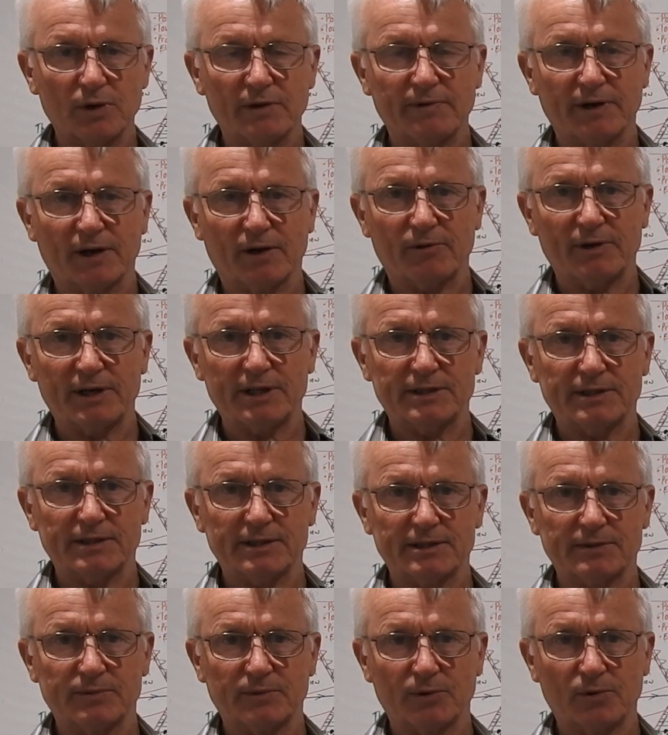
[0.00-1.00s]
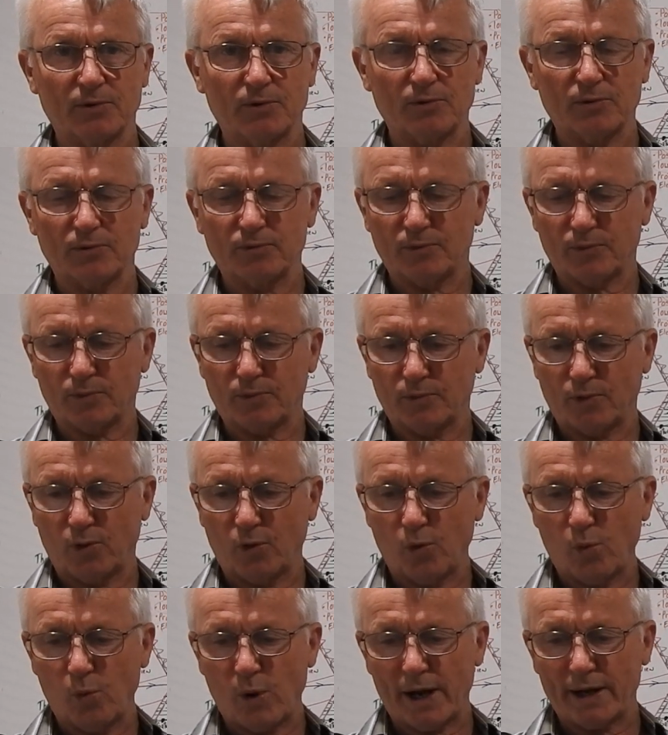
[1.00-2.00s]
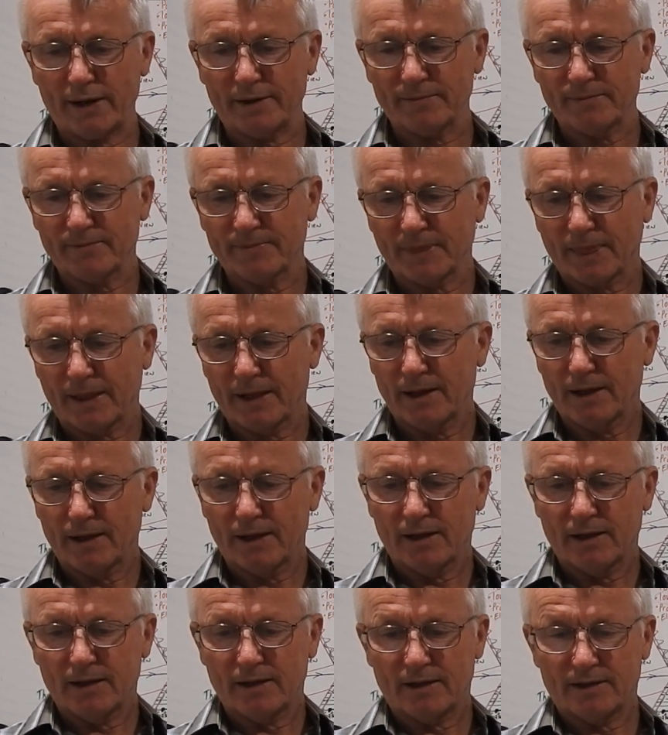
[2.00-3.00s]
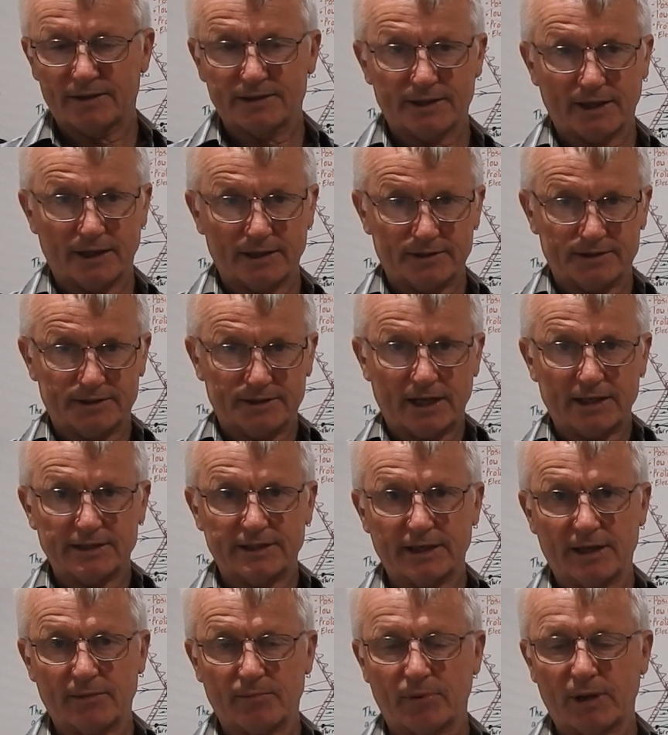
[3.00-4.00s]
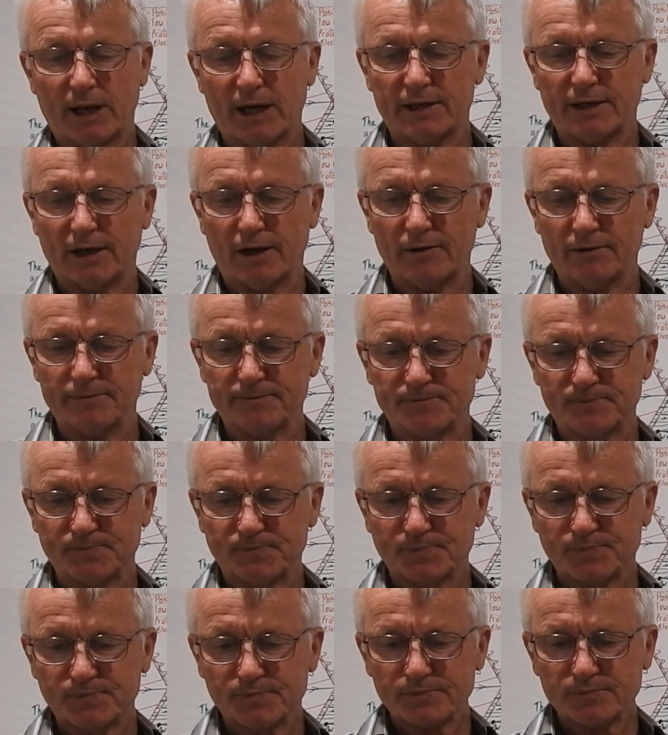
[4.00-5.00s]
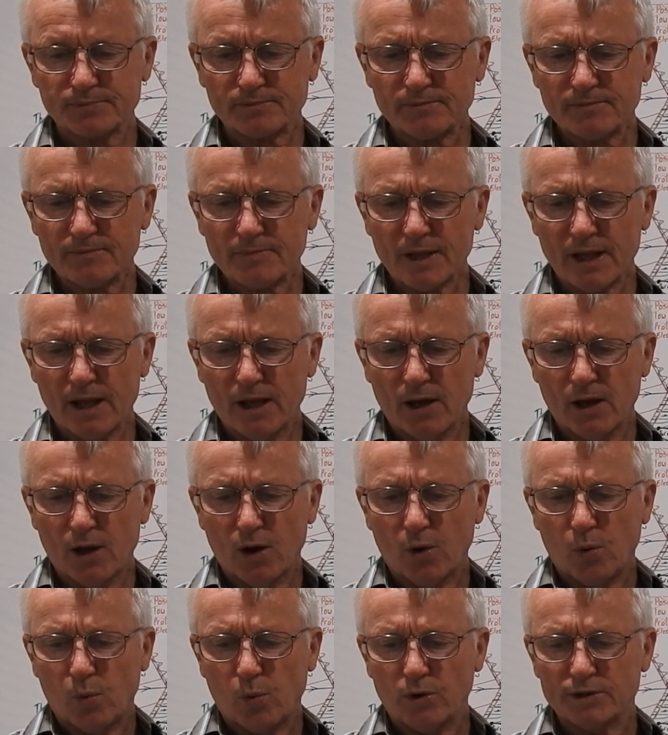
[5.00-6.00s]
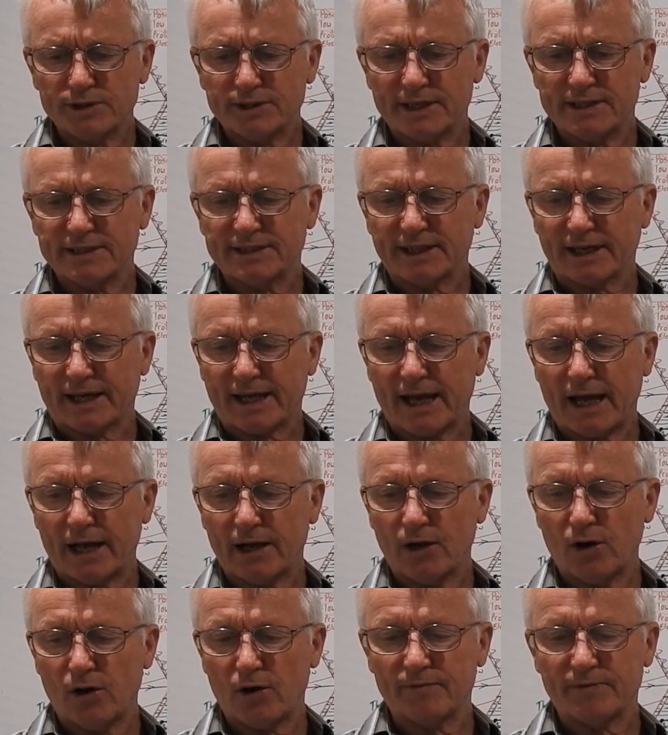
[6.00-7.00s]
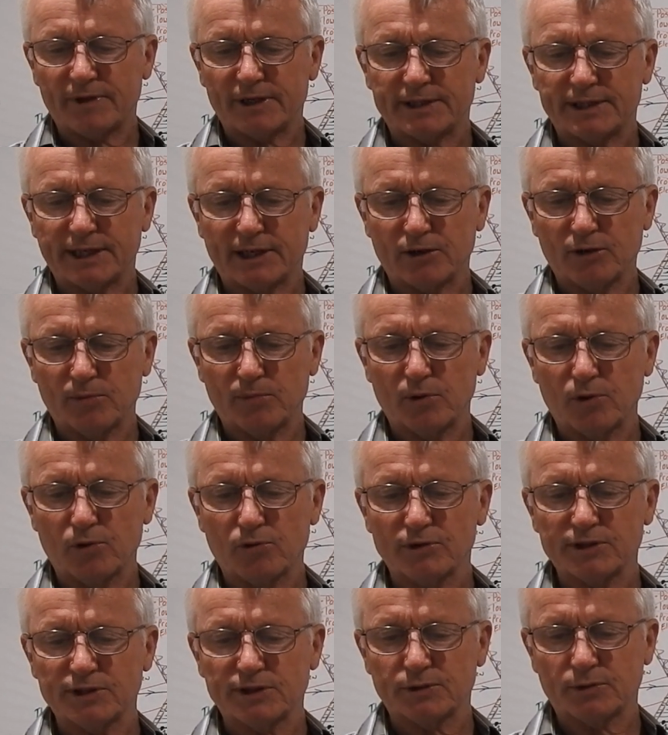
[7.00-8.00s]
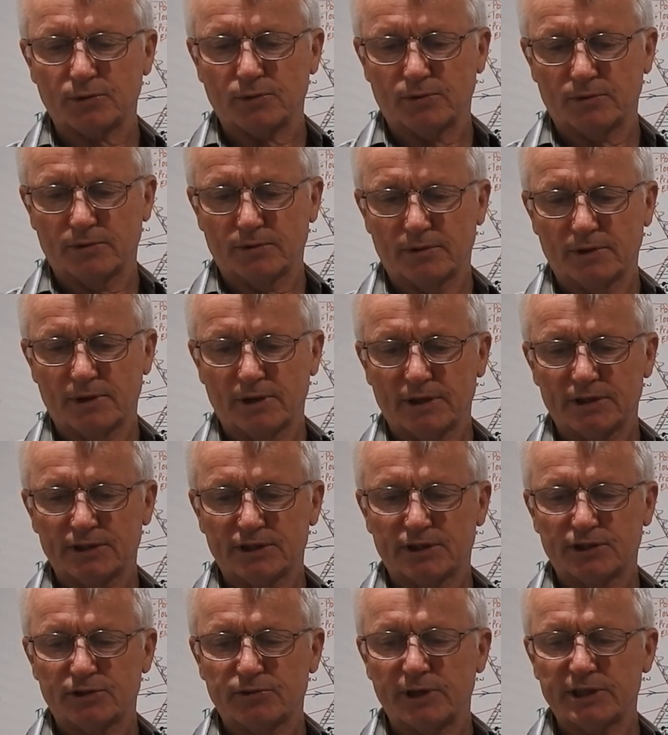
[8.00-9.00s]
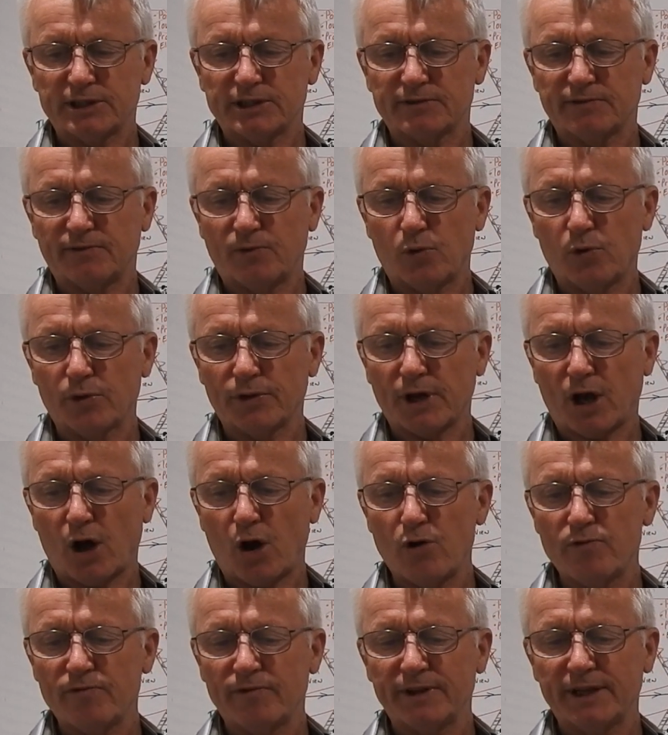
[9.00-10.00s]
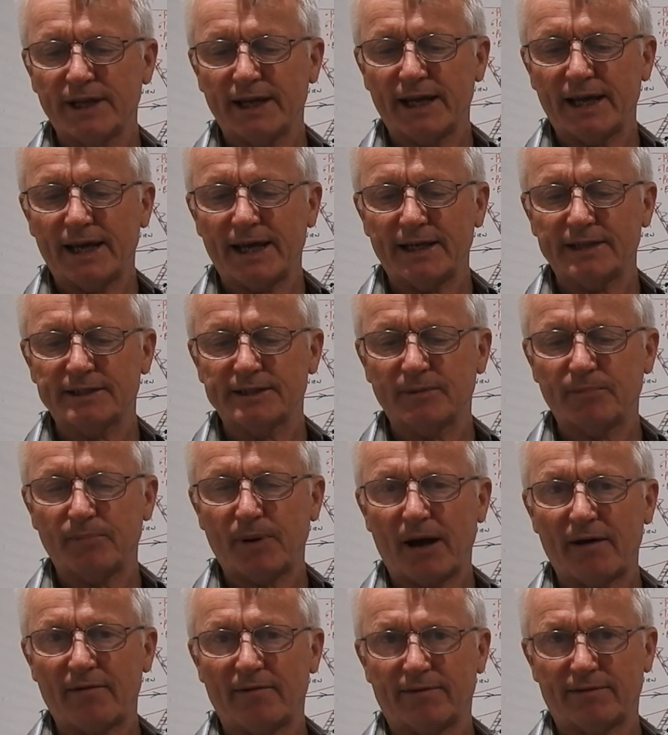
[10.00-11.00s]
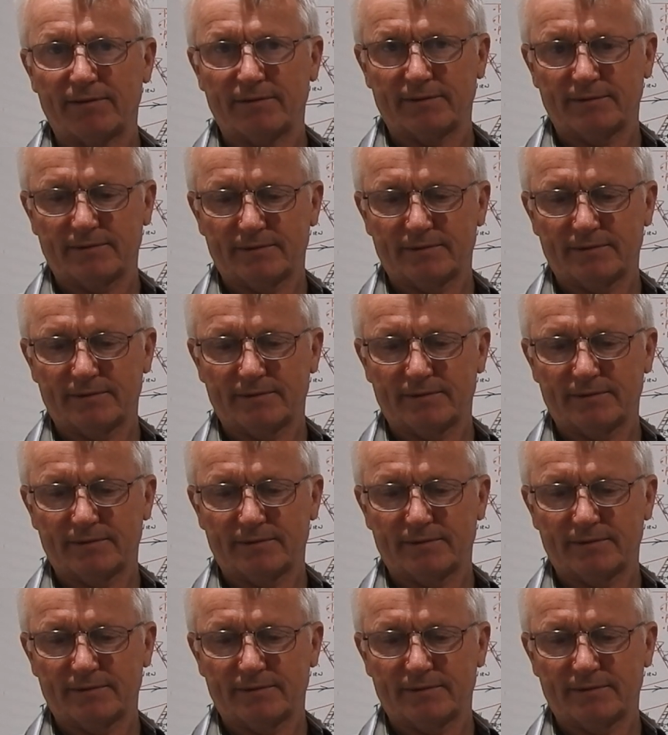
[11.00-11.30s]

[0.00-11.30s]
living creatures, we're all one, it states that in Plato, was as the colour of the terrible crystal, stretched forth over their heads above.